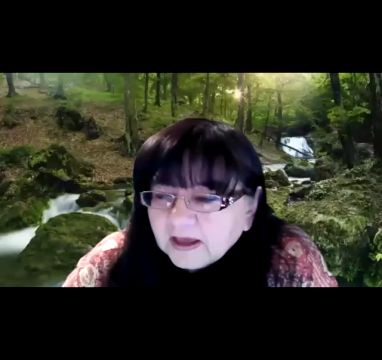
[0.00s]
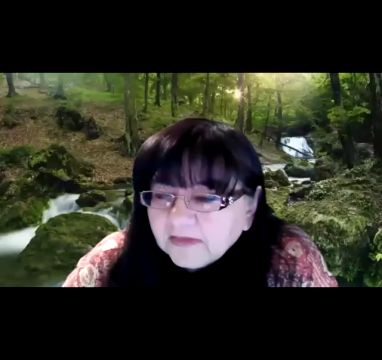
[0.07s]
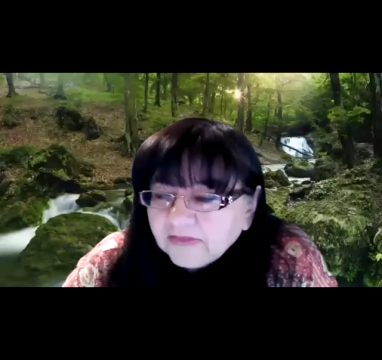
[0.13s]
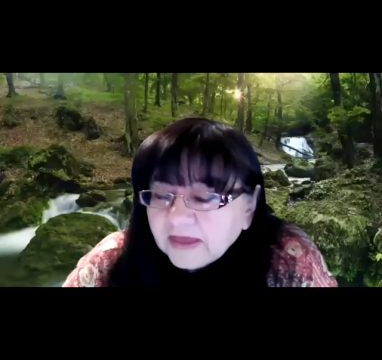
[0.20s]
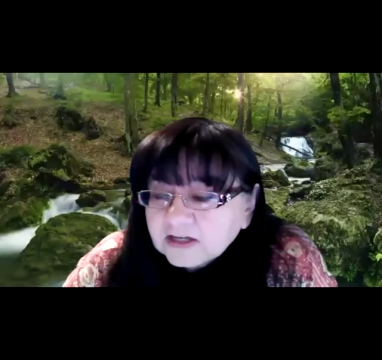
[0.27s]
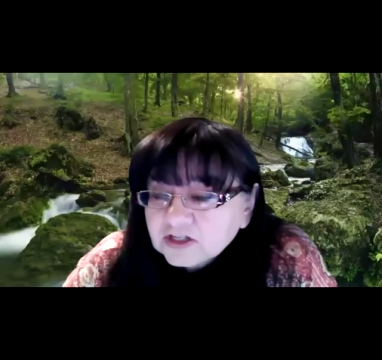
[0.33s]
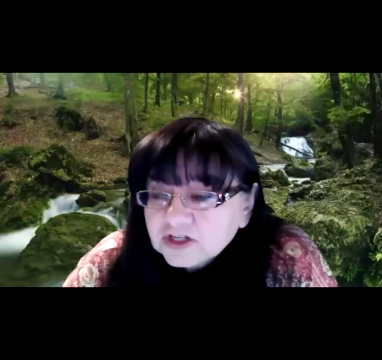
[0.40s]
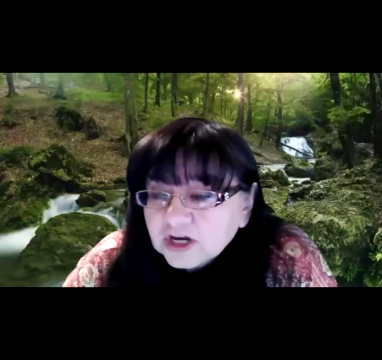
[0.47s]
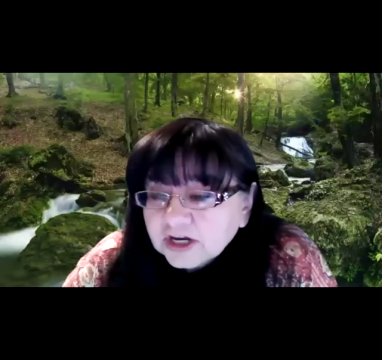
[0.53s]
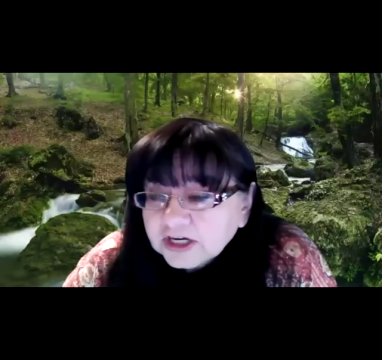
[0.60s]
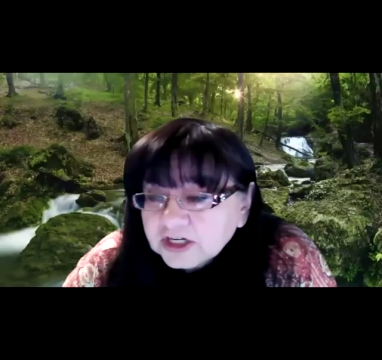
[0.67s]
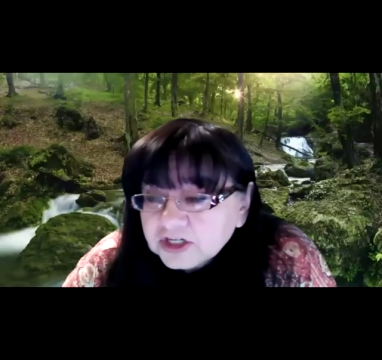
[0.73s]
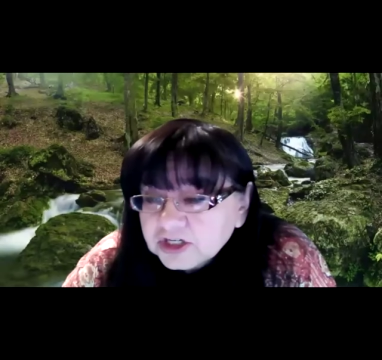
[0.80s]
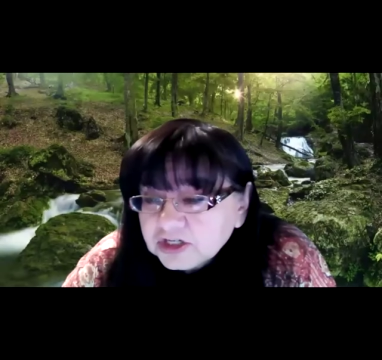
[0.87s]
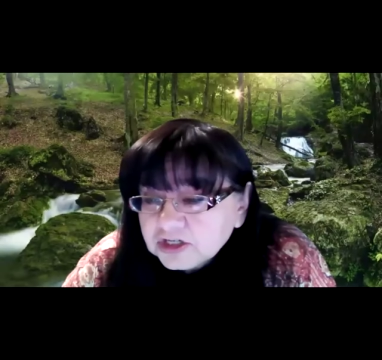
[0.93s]
Yeah, and it's
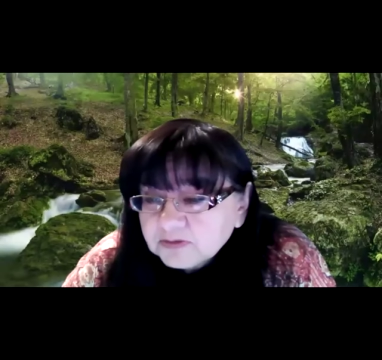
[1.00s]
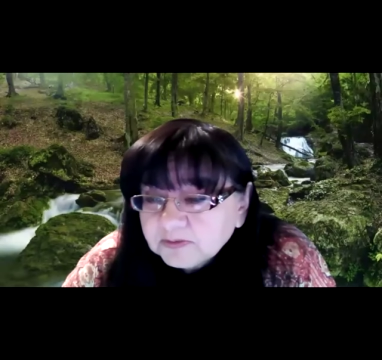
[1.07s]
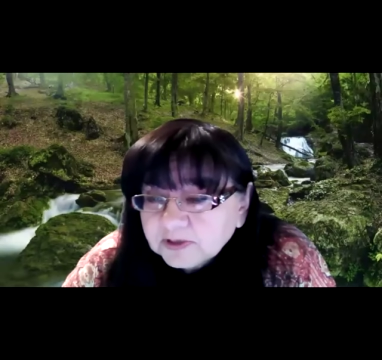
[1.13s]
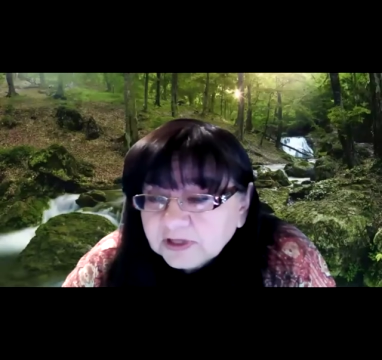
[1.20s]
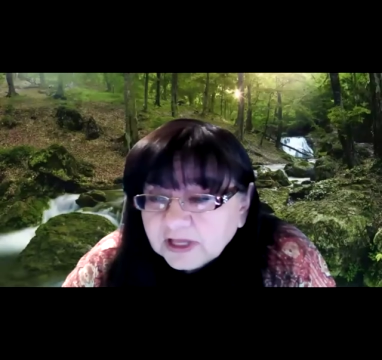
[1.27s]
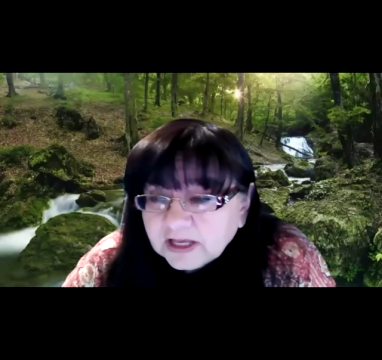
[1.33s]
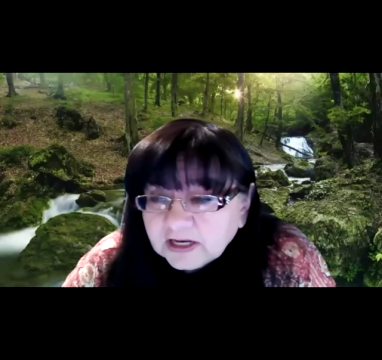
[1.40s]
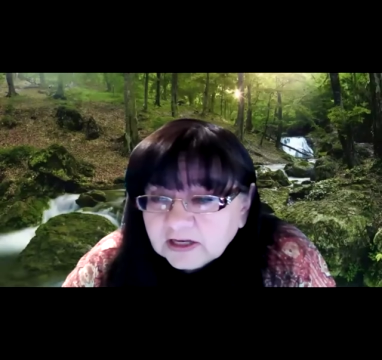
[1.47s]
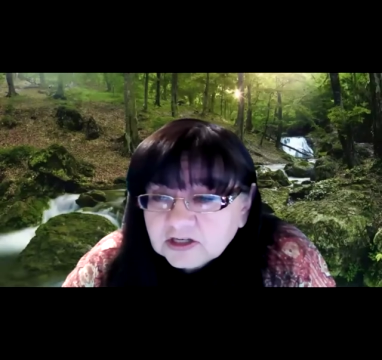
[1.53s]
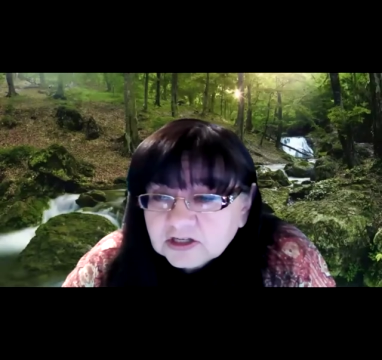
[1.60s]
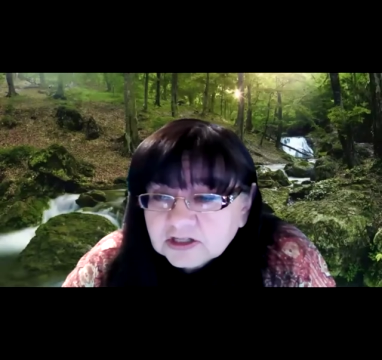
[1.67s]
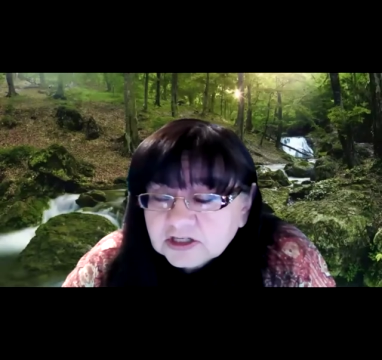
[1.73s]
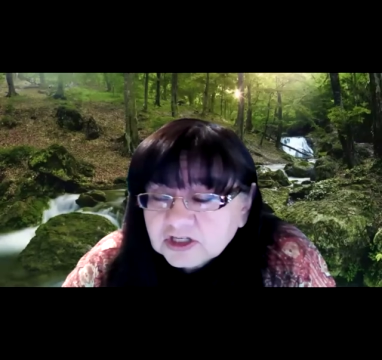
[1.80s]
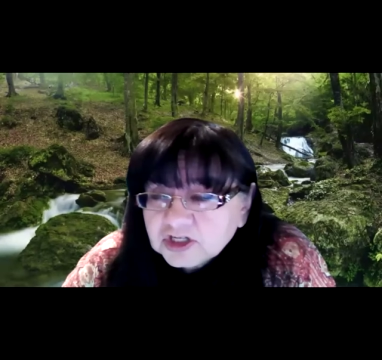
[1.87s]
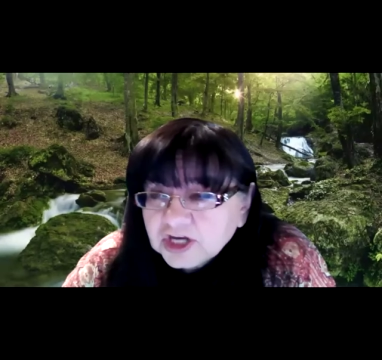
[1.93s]
fine if you just put that
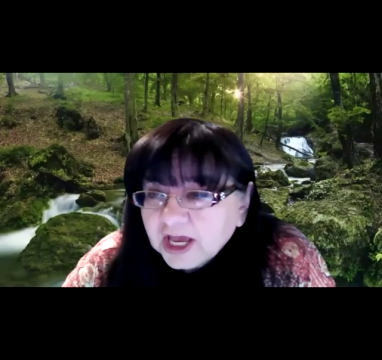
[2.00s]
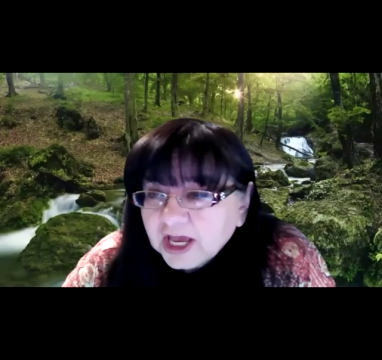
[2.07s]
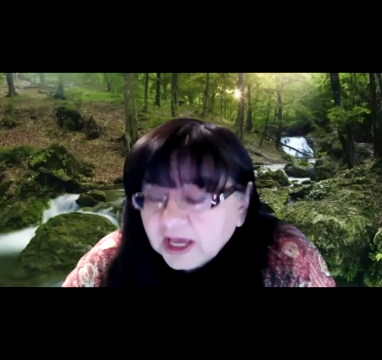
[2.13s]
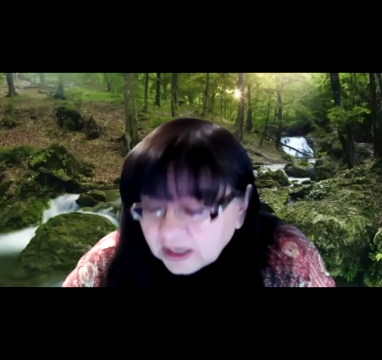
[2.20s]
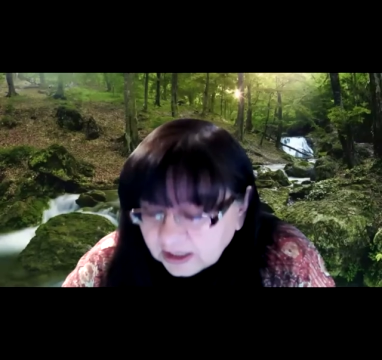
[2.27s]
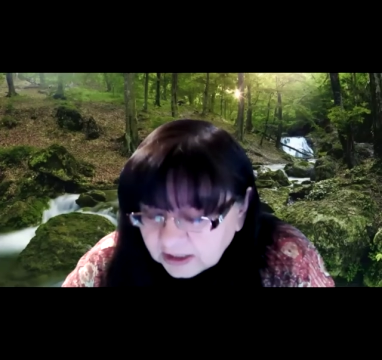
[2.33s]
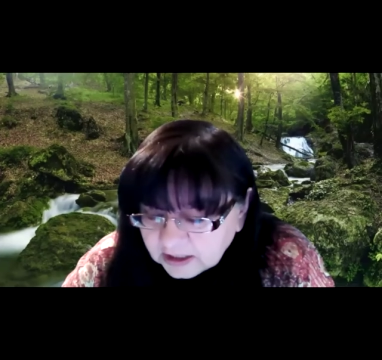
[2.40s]
into the chat.